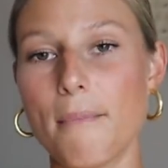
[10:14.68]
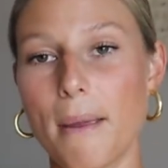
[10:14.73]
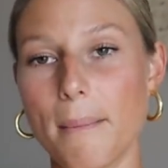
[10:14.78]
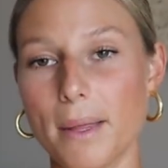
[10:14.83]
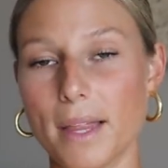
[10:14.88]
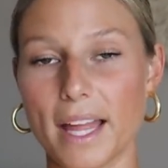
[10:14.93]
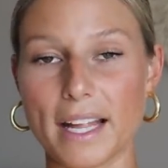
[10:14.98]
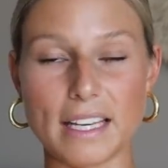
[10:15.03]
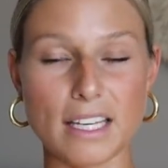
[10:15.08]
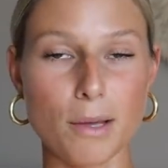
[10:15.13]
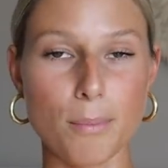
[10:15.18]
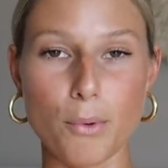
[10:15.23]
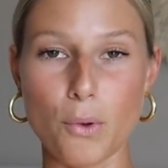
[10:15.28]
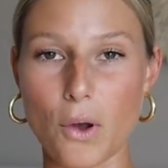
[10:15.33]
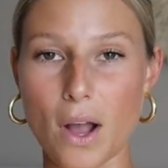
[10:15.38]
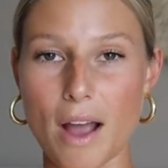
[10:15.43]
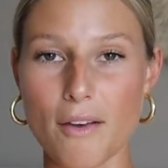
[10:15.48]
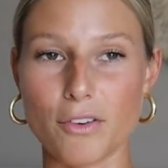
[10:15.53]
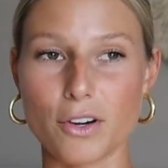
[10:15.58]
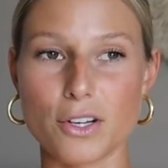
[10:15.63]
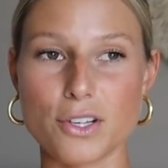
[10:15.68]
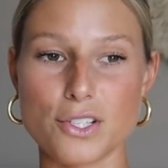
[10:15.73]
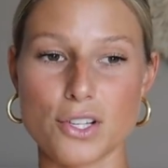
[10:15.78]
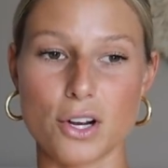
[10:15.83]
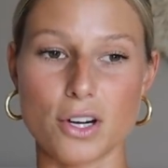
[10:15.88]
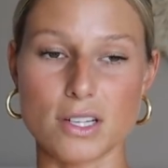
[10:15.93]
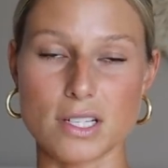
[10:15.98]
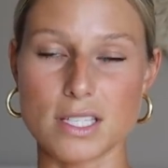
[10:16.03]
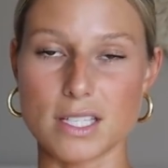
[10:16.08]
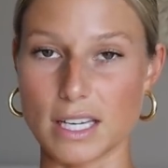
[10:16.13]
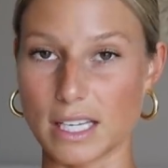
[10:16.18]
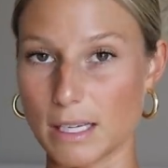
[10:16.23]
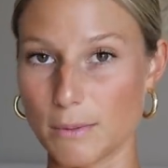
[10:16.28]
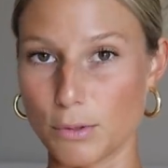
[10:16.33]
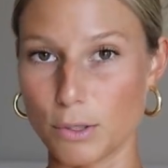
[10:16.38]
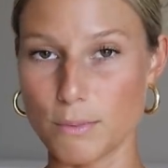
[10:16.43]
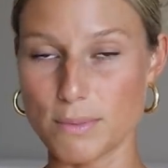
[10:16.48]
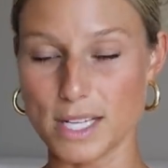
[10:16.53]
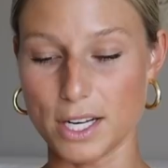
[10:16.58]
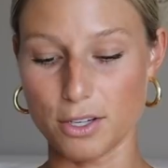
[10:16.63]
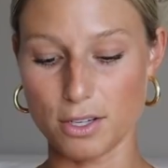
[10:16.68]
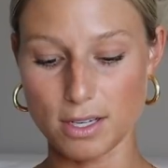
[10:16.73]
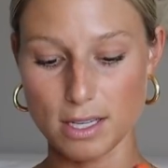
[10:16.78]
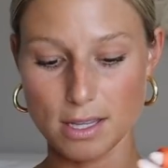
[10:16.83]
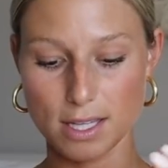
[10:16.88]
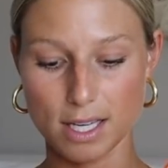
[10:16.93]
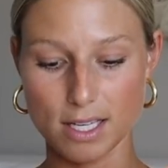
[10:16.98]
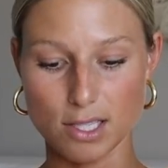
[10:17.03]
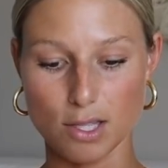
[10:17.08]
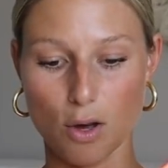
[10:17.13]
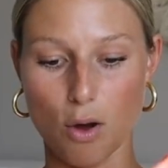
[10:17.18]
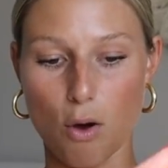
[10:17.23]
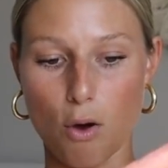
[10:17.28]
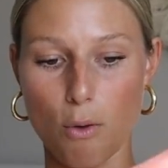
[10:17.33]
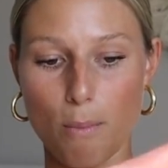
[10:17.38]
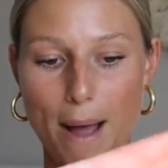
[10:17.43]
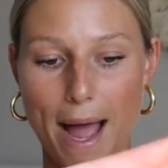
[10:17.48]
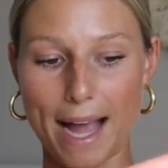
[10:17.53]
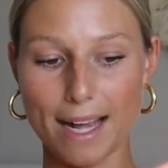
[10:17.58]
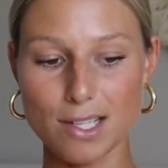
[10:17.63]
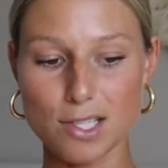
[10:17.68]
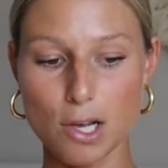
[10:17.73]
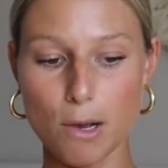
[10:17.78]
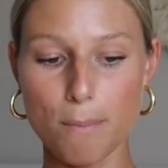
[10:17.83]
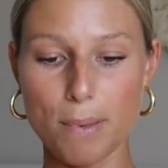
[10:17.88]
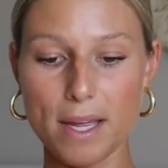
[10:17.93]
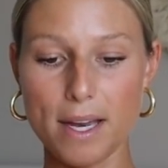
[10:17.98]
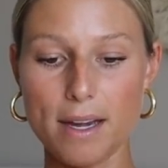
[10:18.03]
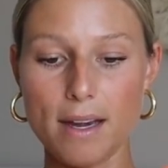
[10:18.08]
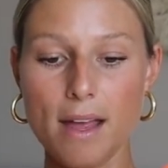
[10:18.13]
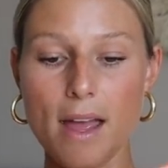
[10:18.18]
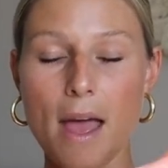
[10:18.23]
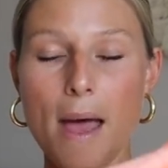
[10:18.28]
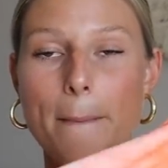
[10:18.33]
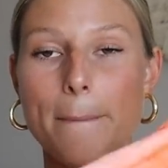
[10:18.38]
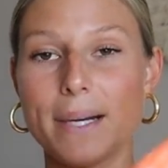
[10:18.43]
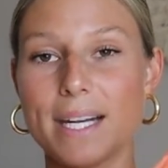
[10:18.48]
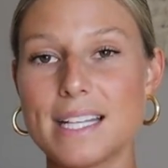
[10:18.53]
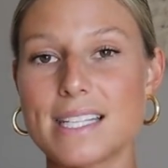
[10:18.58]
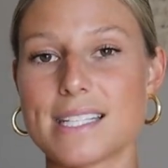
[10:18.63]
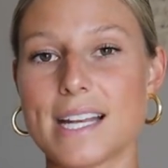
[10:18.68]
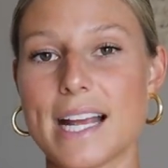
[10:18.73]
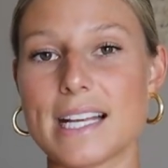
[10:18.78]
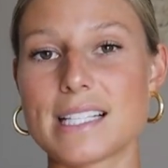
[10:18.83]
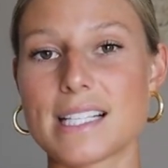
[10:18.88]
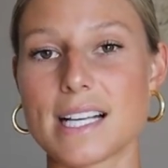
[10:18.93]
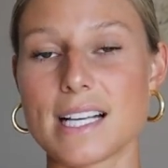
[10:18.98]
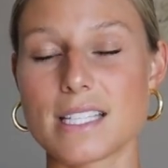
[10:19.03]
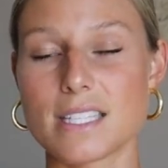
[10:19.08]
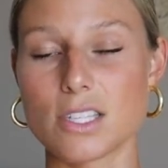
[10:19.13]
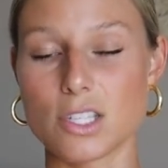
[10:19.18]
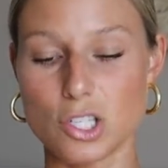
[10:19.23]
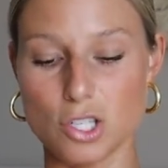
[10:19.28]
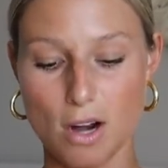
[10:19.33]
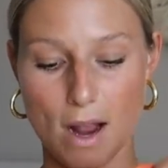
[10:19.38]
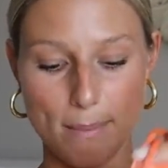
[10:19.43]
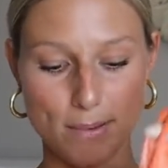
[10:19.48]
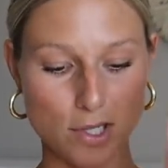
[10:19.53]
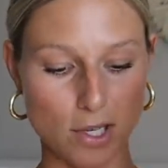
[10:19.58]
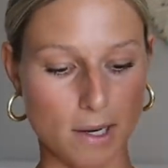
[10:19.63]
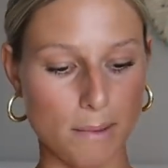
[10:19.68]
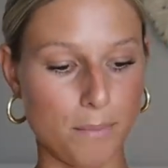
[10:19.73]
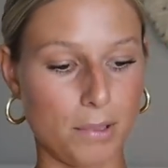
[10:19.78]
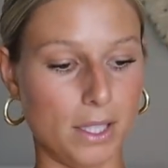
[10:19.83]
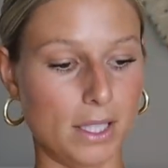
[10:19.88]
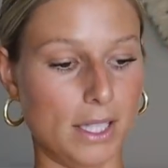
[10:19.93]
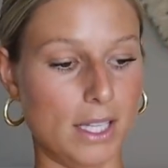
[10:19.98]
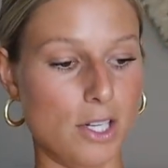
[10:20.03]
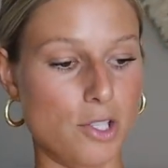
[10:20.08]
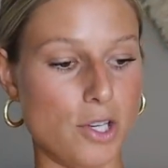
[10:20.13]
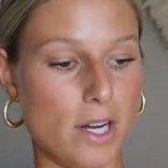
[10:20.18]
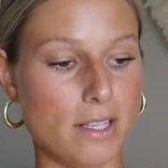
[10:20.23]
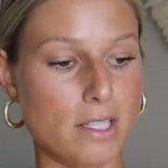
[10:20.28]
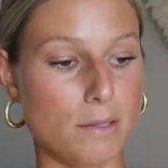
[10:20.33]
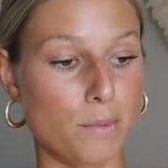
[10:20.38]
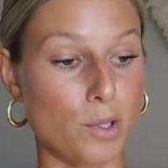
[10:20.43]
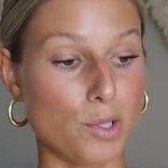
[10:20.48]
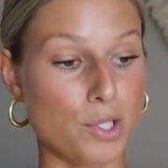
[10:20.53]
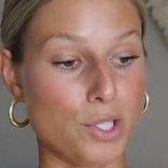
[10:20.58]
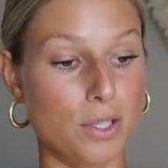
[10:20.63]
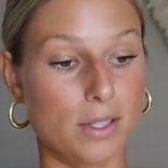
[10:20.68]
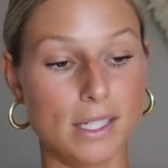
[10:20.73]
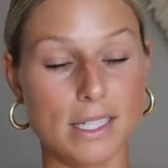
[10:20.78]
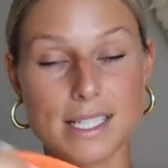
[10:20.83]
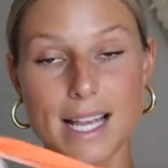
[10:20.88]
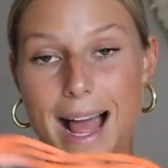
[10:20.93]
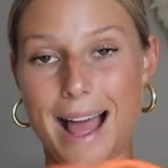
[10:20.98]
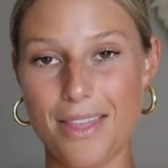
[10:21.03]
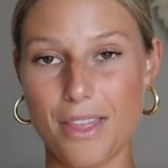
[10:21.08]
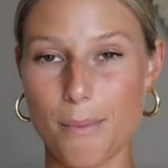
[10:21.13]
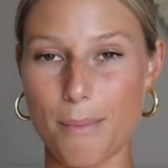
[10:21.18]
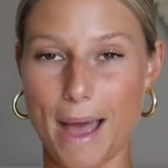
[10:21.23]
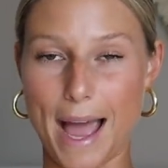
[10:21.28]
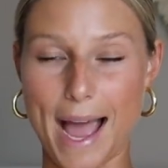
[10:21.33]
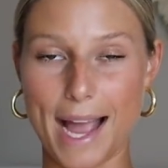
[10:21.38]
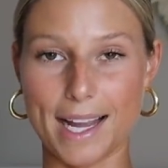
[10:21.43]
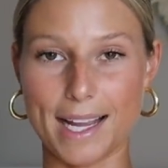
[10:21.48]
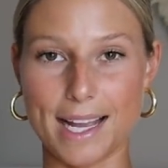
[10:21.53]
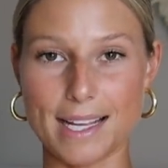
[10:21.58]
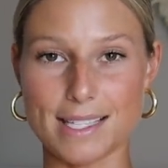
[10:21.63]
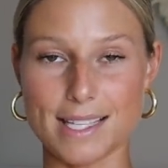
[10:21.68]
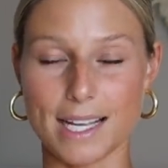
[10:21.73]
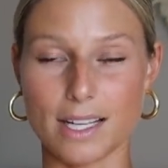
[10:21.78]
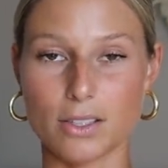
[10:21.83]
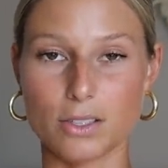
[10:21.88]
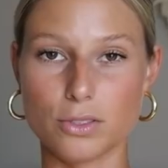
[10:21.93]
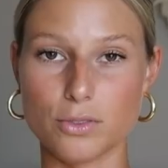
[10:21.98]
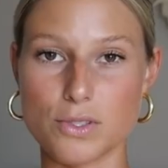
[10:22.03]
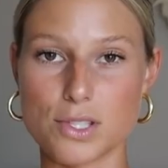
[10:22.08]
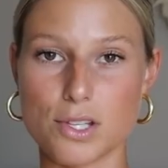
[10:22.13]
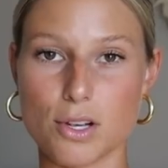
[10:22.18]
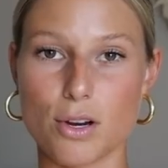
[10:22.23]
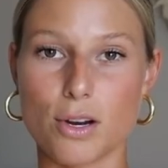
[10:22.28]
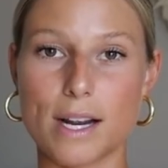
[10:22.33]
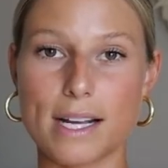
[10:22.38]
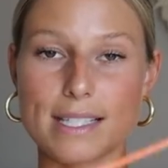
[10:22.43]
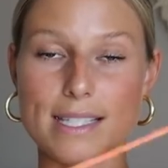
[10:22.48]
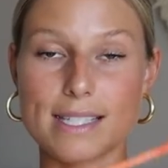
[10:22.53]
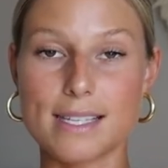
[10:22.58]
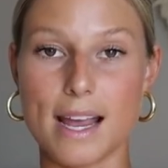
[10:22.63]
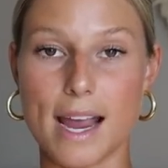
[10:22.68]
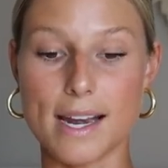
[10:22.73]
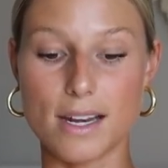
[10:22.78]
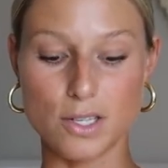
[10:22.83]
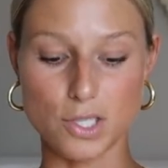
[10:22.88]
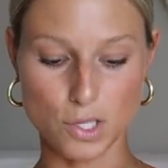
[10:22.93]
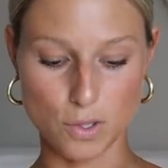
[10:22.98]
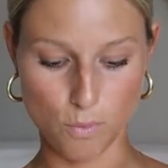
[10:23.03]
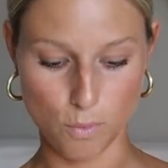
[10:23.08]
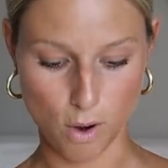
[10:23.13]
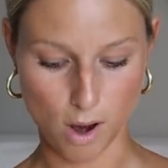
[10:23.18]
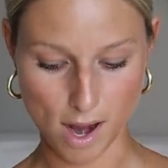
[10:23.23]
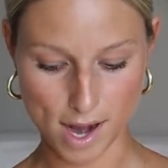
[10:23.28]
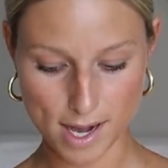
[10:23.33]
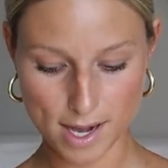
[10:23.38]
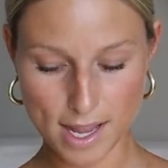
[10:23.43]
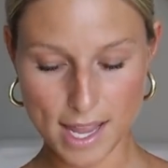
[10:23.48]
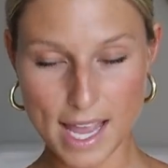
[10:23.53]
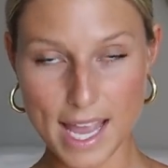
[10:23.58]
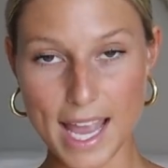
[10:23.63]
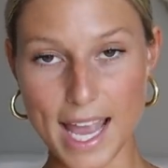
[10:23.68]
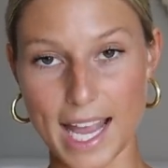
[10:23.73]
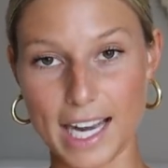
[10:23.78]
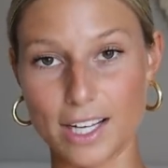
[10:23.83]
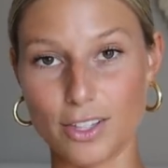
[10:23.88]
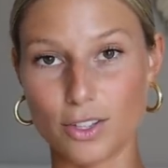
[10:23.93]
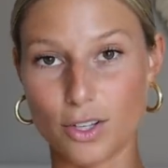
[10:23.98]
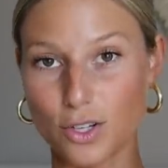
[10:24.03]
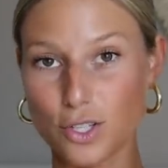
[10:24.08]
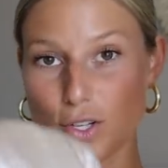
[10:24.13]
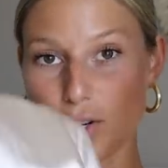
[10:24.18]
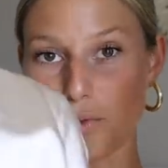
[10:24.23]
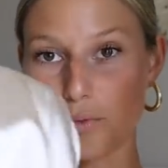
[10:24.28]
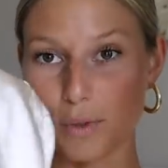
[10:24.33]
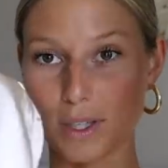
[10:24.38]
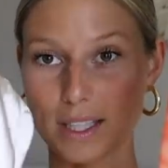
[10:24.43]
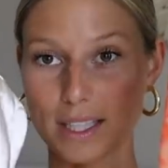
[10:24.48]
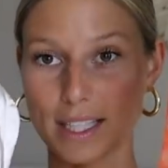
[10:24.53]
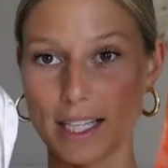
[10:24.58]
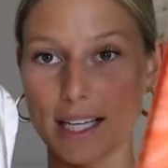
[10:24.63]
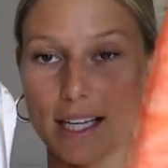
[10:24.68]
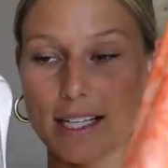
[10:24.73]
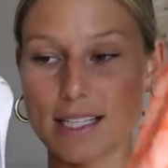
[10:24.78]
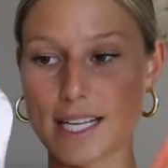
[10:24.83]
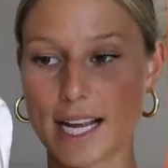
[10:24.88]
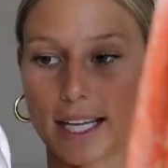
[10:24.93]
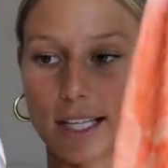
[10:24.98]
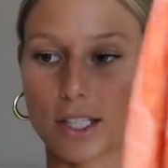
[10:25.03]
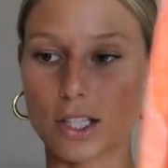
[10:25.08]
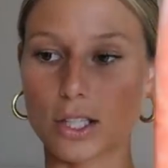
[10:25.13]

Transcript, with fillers: maybe like nipple covers or sticky boobs underneath because the whole back's open. But it's nice because the straps are completely adjustable. So you can tie the back as like loose or as tight as you want. And it looks really dang